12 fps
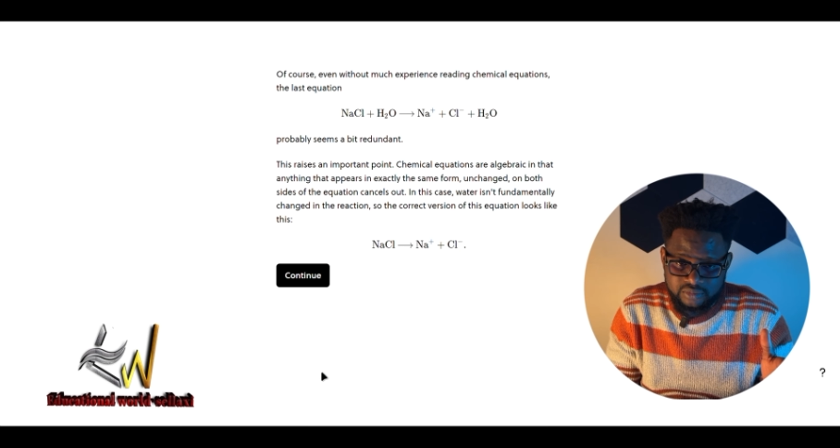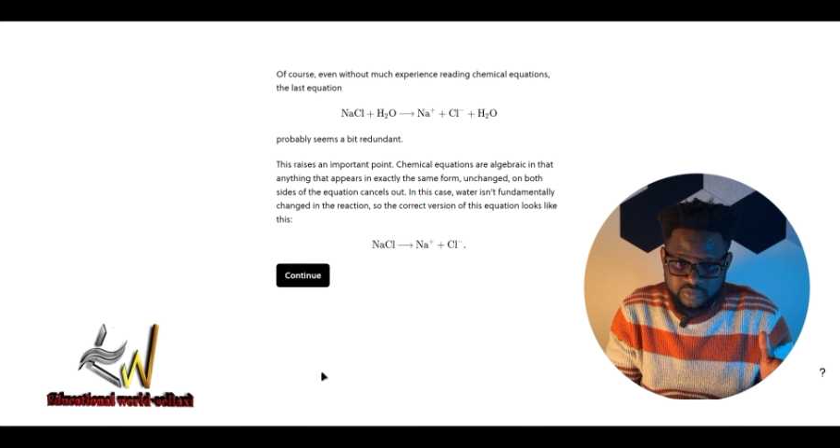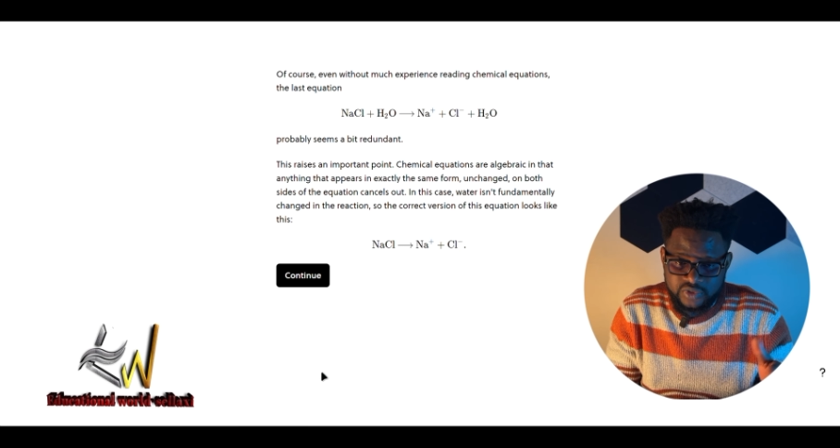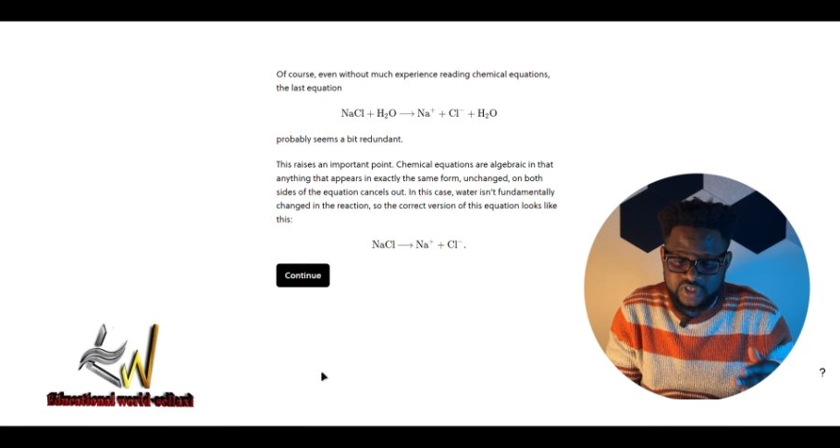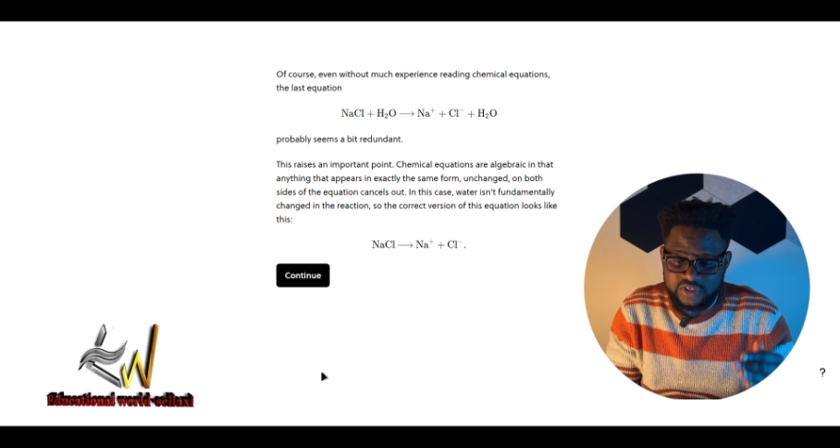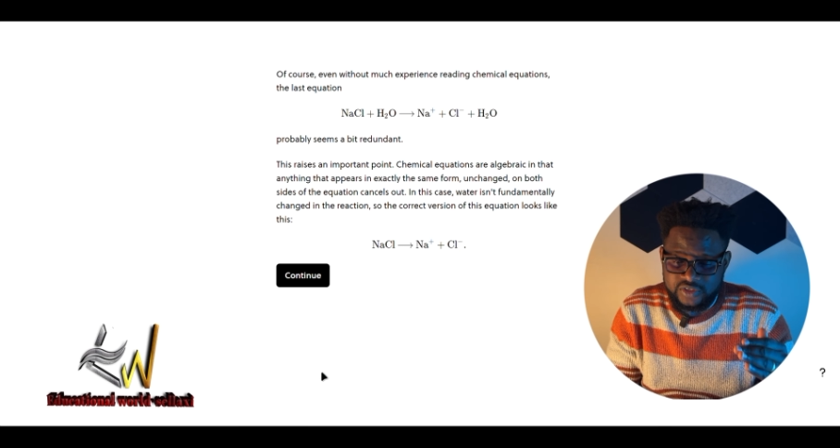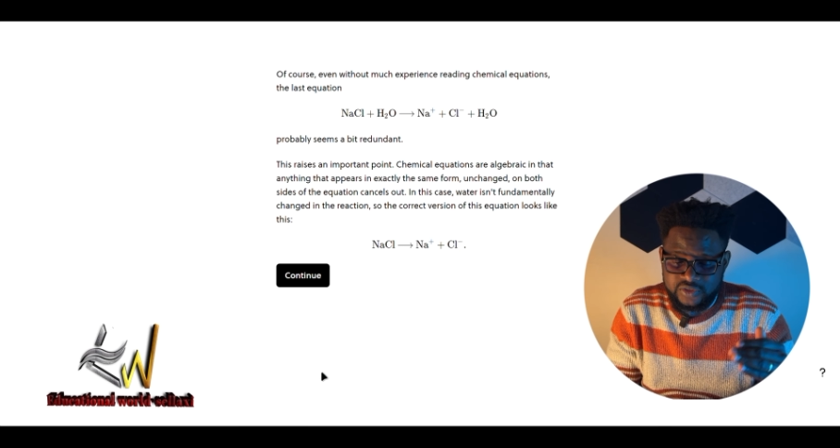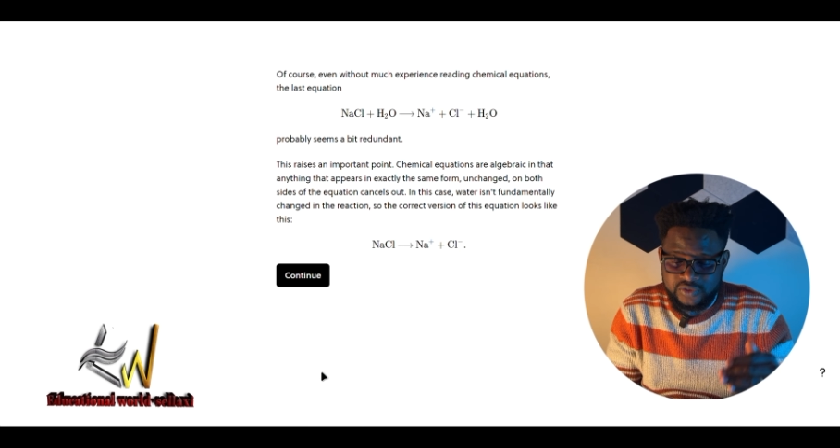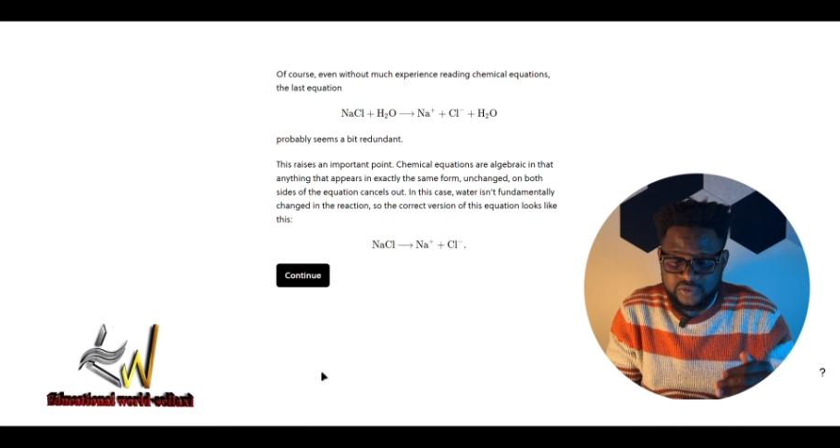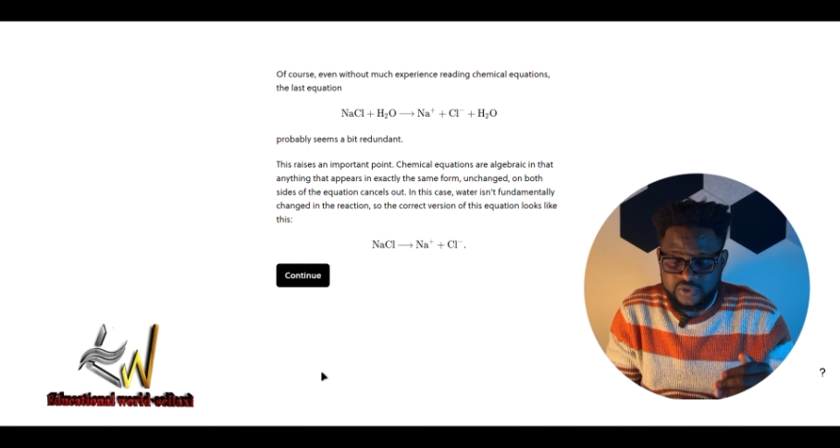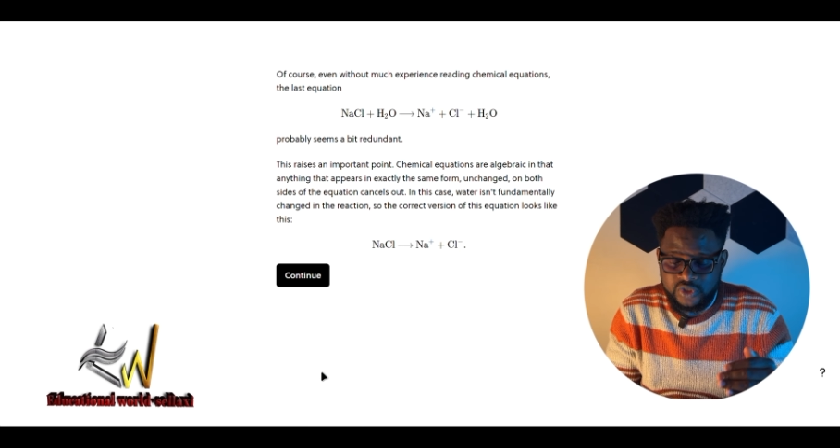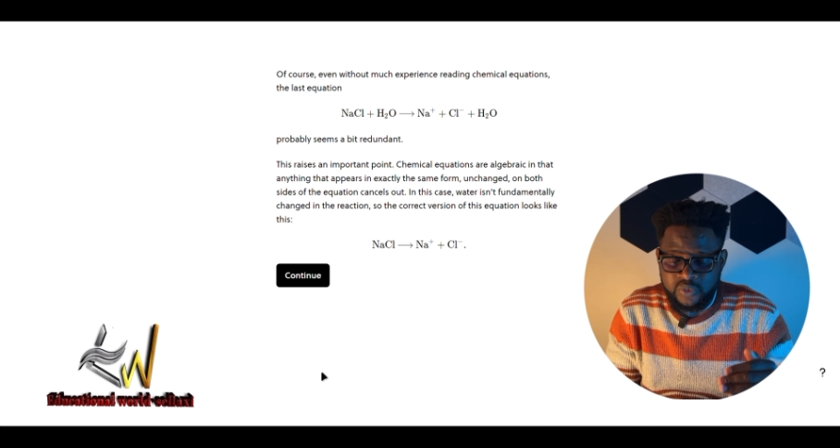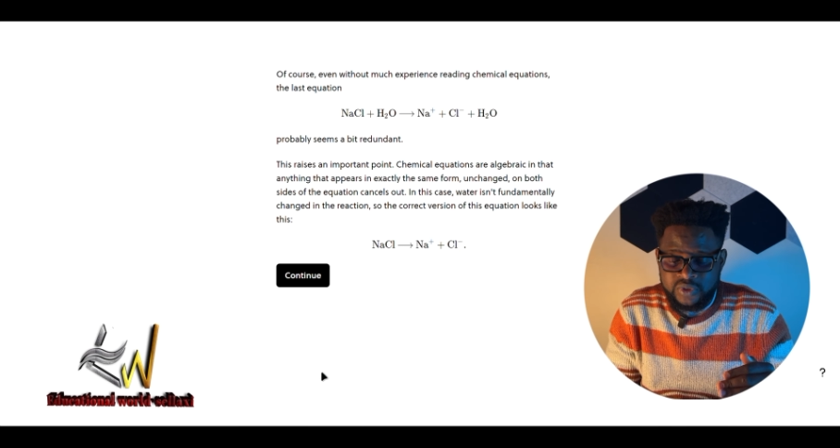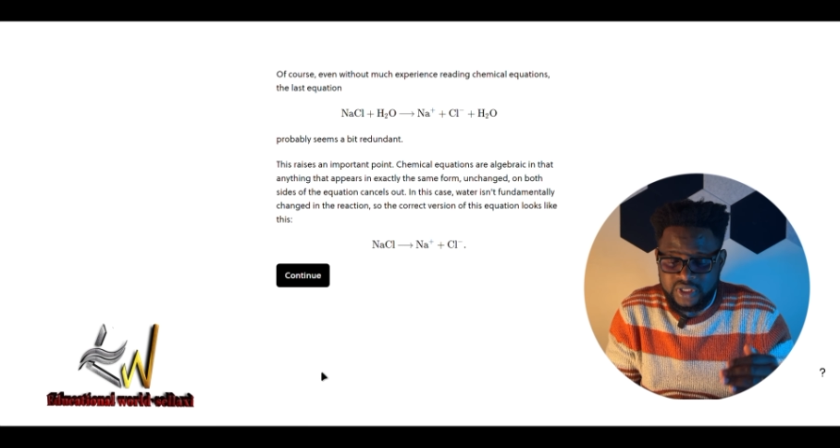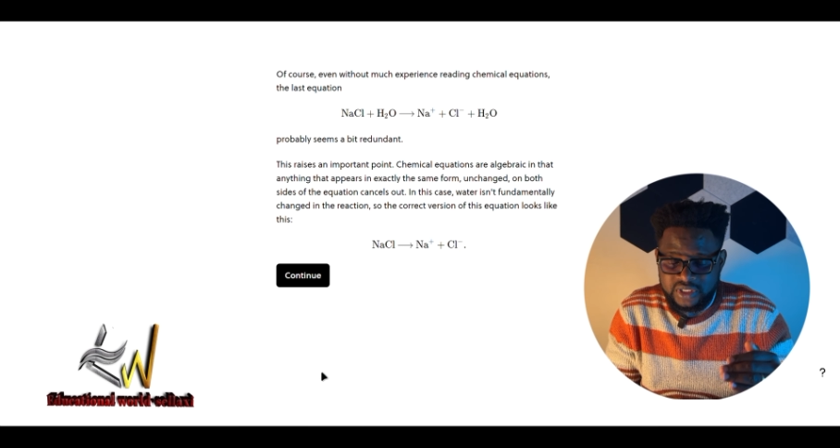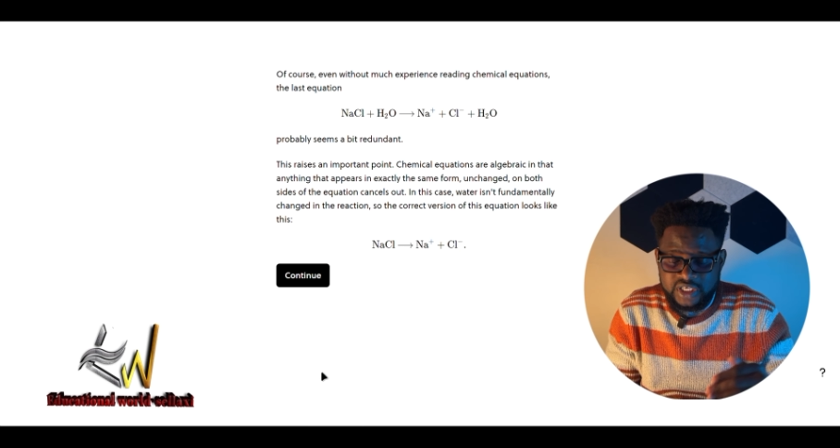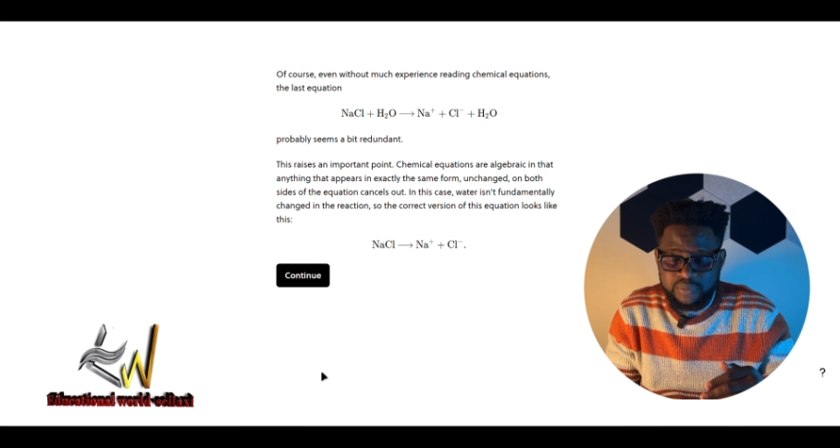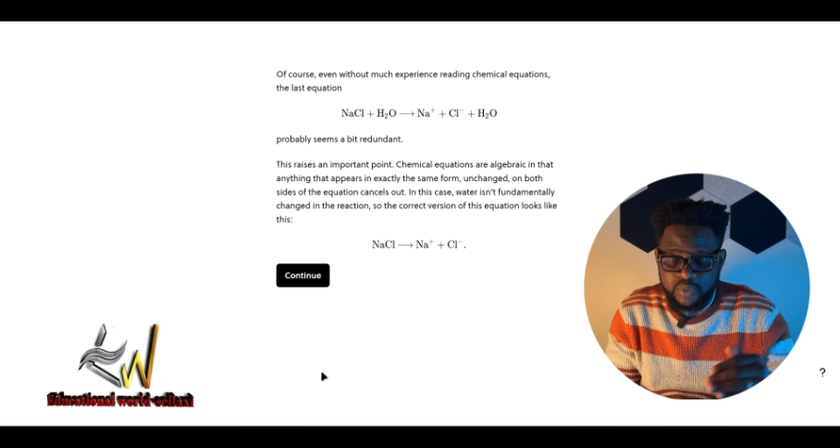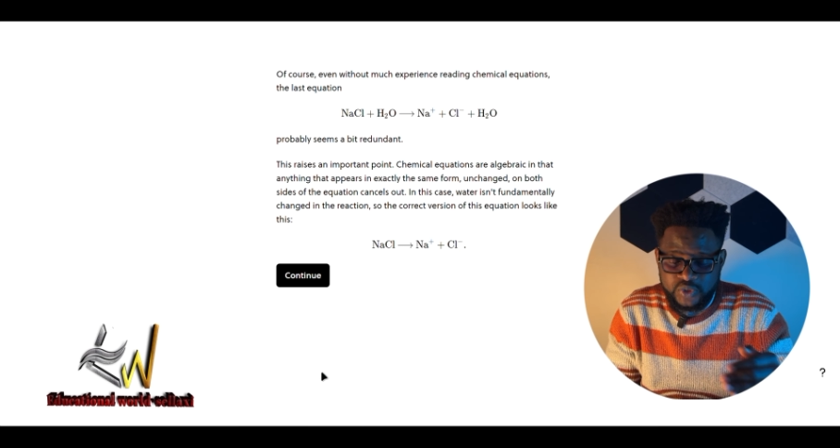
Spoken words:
which is sodium with a net